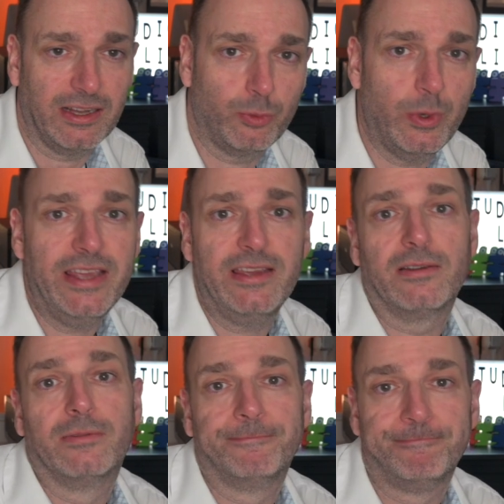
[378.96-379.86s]
last week.
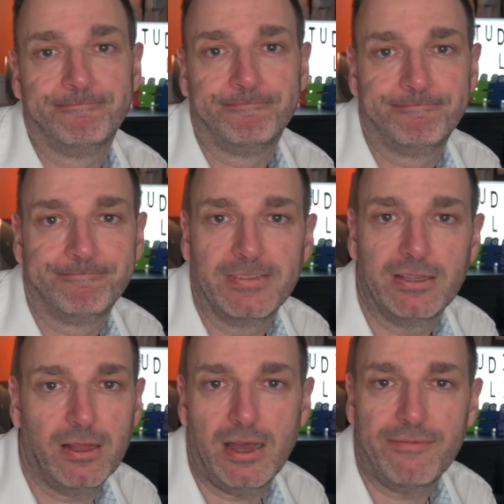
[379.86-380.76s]

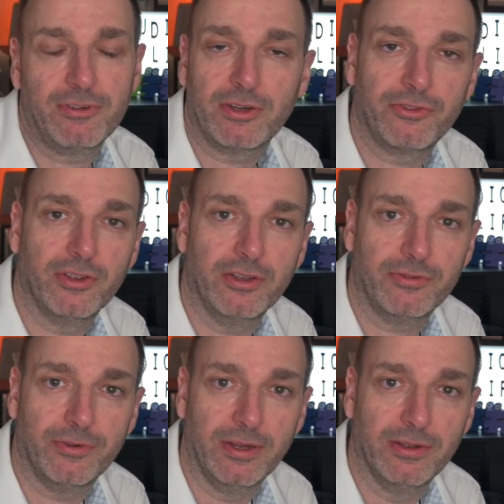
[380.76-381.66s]
I haven't got to search
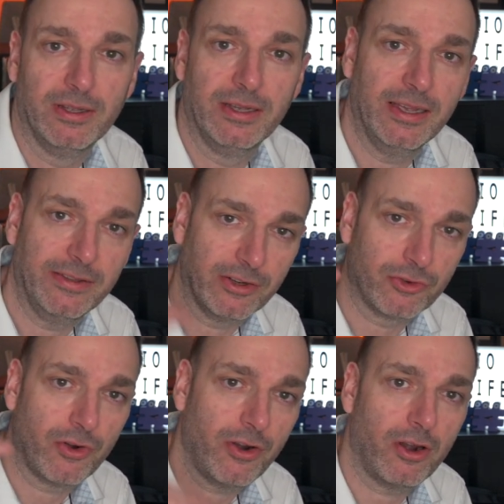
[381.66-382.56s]
for it. It's in
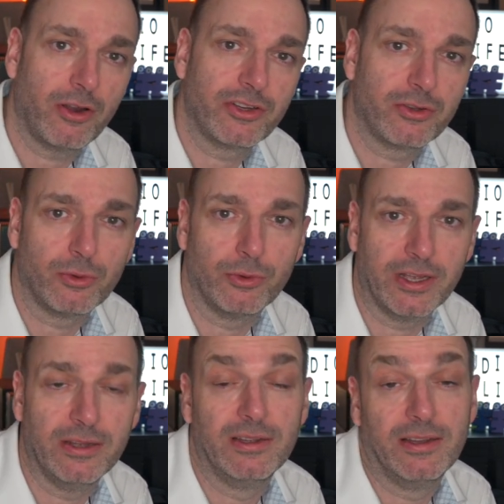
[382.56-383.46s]
chronological
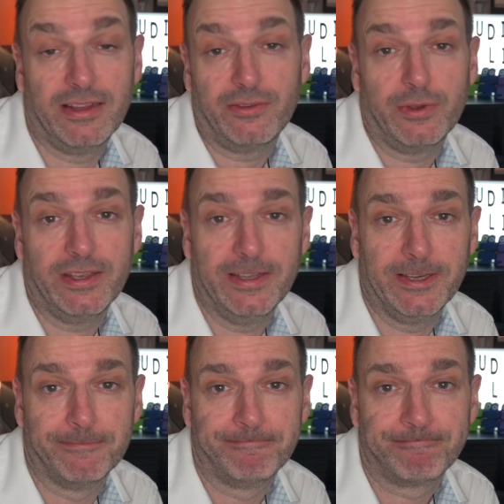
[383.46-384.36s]
order, and that's what you
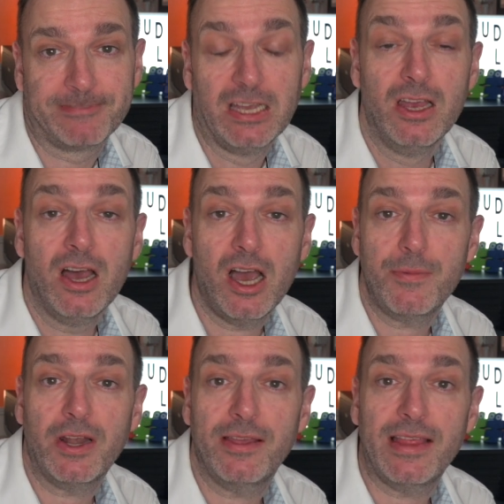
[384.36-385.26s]
need. Hope
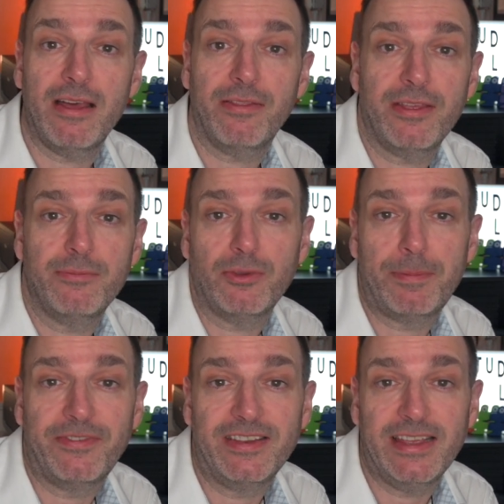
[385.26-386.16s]
you like that. Thumbs up
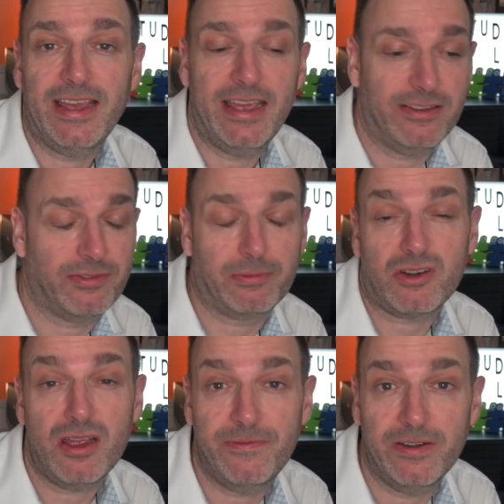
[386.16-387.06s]
if you did.
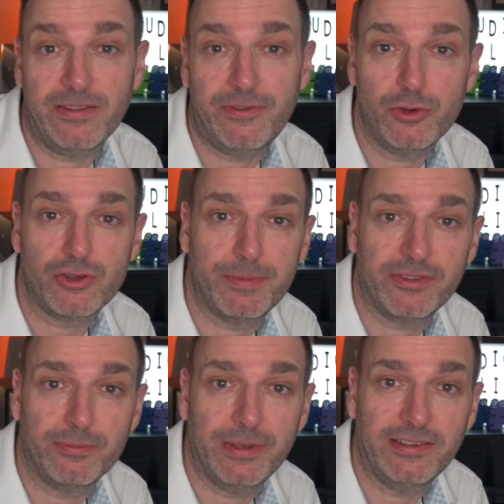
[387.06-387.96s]
Subscribe for any future
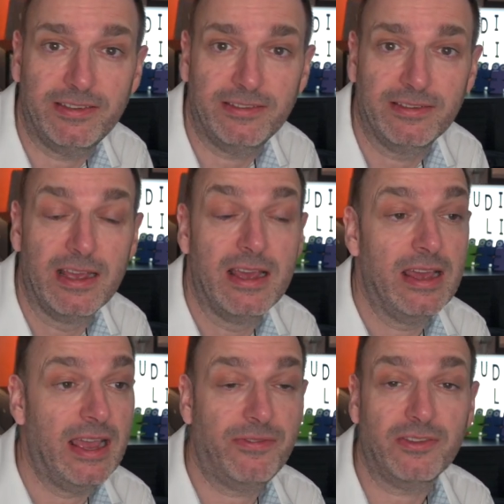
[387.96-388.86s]
bits and pieces.
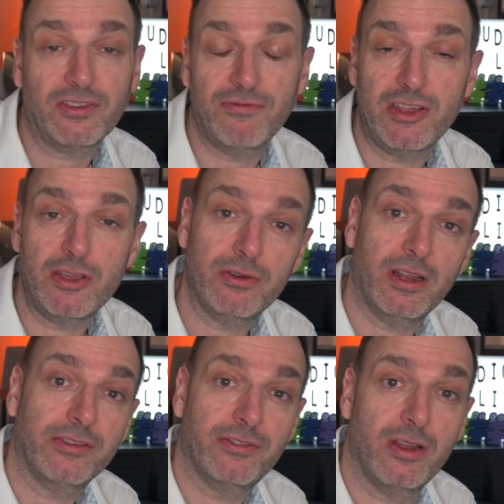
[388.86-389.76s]
If there's something you'd
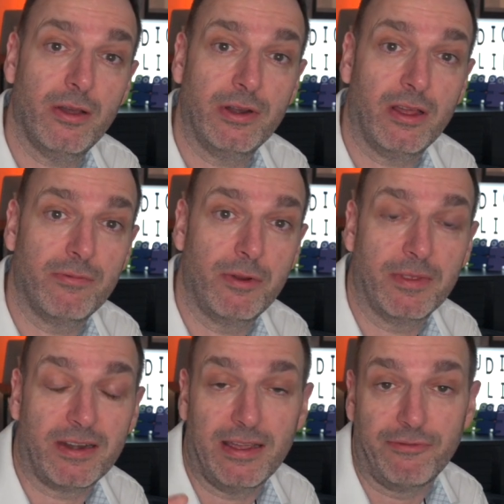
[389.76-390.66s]
like to know in Lightroom
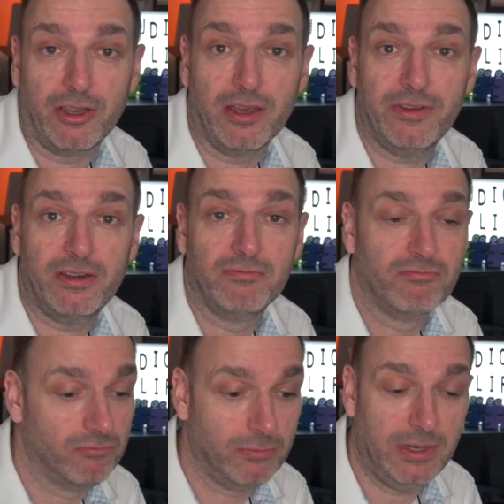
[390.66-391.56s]
that I haven't covered,
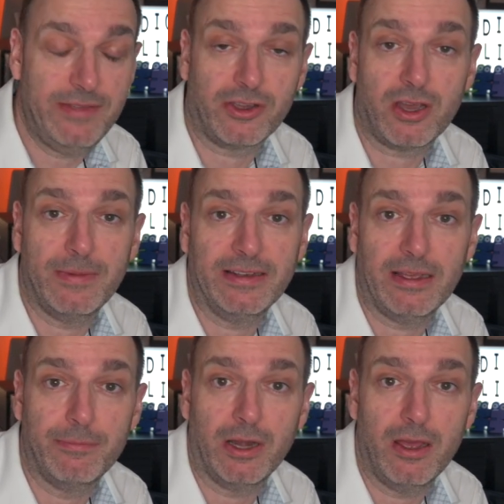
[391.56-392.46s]
leave a comment
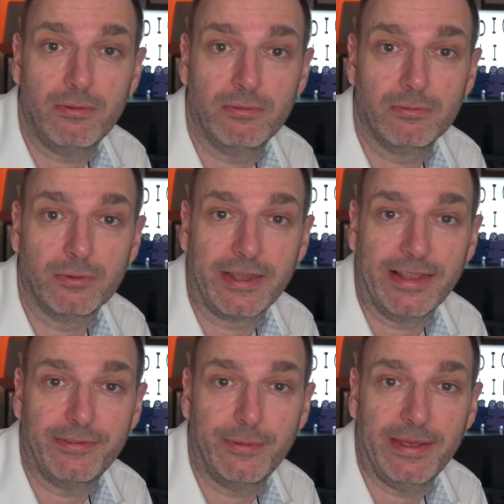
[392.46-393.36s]
down below. We'll
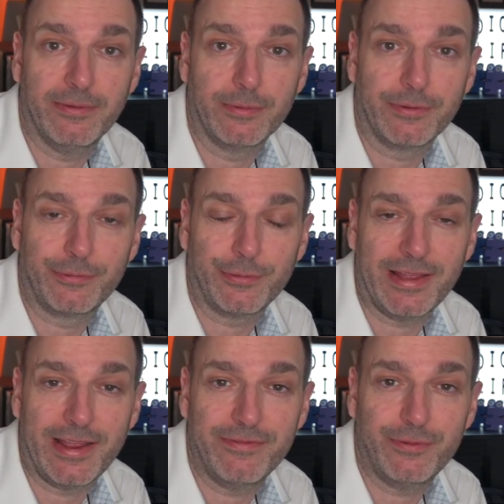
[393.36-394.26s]
get to it, and we'll sort
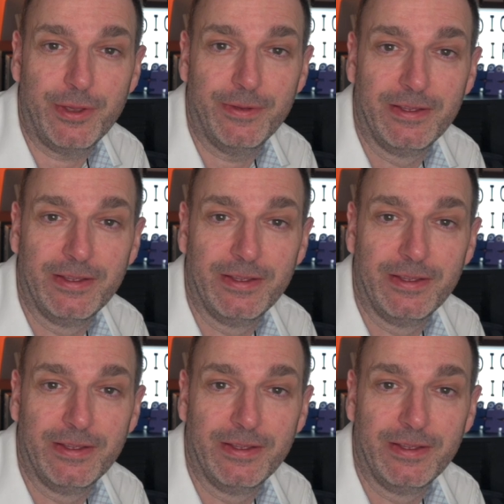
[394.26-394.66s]
that out for you.